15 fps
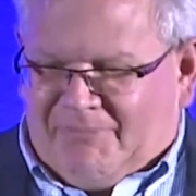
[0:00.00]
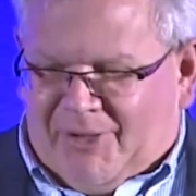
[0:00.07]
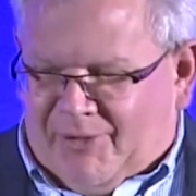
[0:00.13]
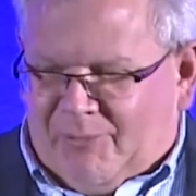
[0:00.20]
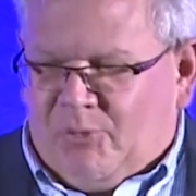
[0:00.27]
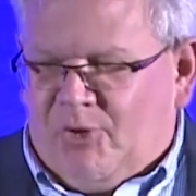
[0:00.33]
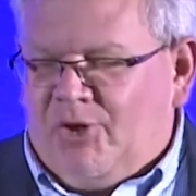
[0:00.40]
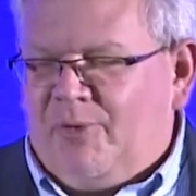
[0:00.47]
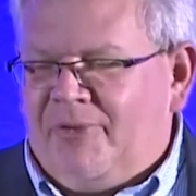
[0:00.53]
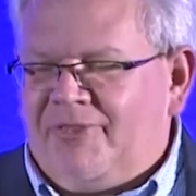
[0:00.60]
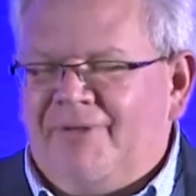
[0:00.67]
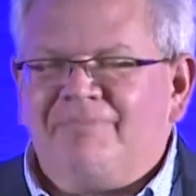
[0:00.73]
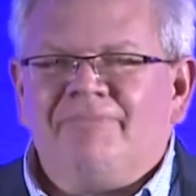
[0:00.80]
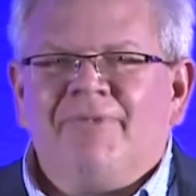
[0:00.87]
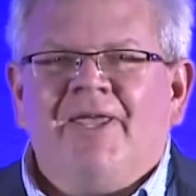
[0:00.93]
We'll go with
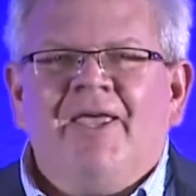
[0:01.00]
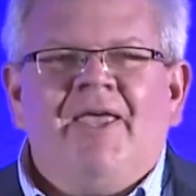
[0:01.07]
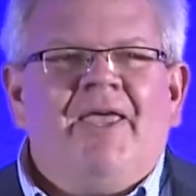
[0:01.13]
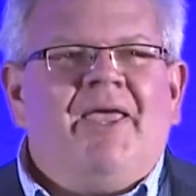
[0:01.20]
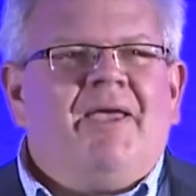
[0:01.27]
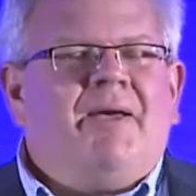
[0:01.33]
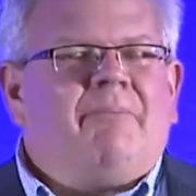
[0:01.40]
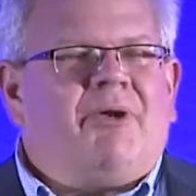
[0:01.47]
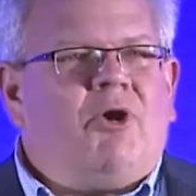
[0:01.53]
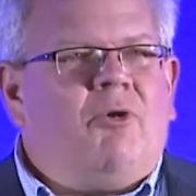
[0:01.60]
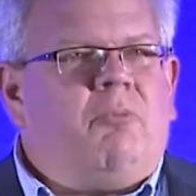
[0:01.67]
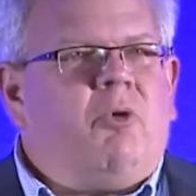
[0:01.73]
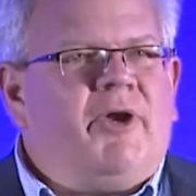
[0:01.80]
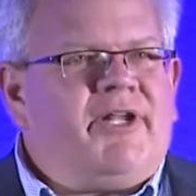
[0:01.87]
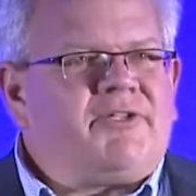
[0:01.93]
it. My whole
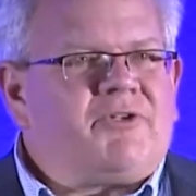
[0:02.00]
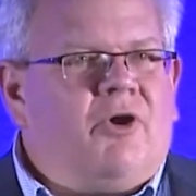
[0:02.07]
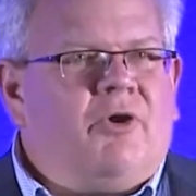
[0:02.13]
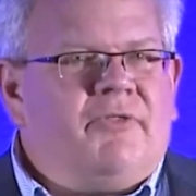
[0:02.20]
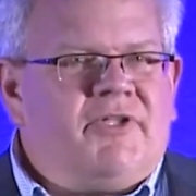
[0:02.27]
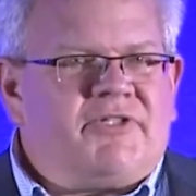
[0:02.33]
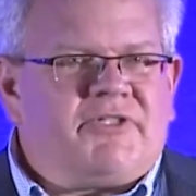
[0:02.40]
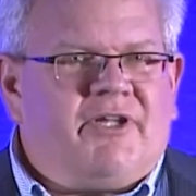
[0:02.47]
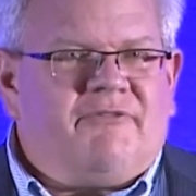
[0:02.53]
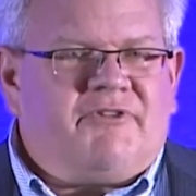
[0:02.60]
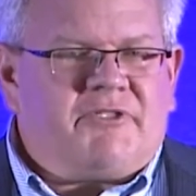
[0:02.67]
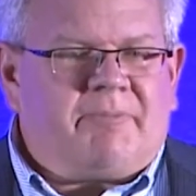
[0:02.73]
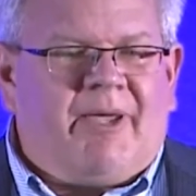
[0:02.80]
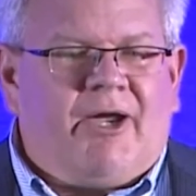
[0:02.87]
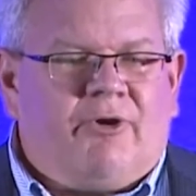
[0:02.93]
point is all this stuff
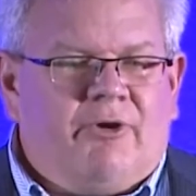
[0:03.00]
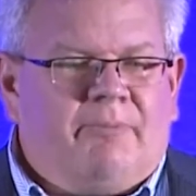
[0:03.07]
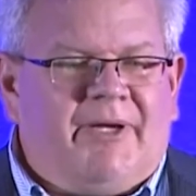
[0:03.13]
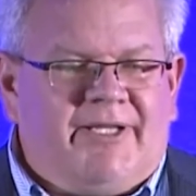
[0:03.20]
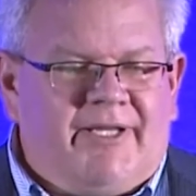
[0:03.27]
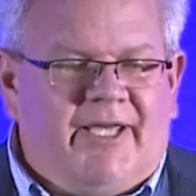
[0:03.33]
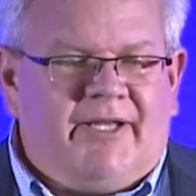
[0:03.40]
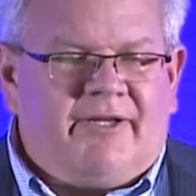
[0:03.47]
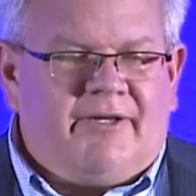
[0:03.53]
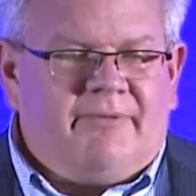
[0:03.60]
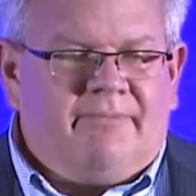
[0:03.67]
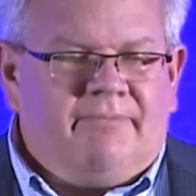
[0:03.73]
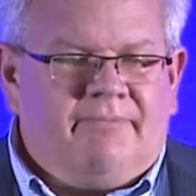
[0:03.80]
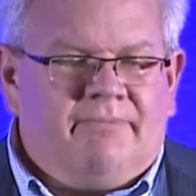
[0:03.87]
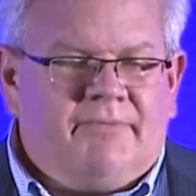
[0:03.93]
is powered by data,
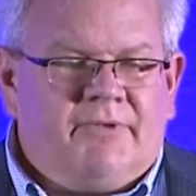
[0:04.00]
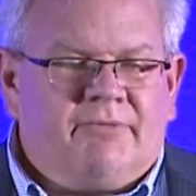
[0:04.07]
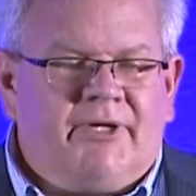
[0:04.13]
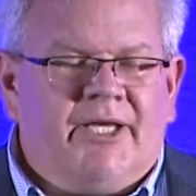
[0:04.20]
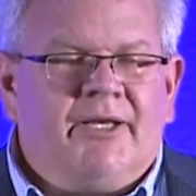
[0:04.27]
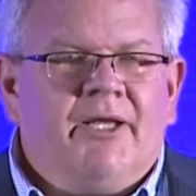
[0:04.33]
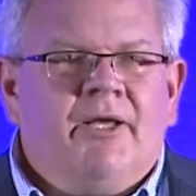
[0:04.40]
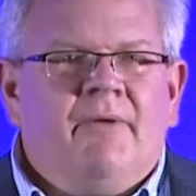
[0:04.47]
right?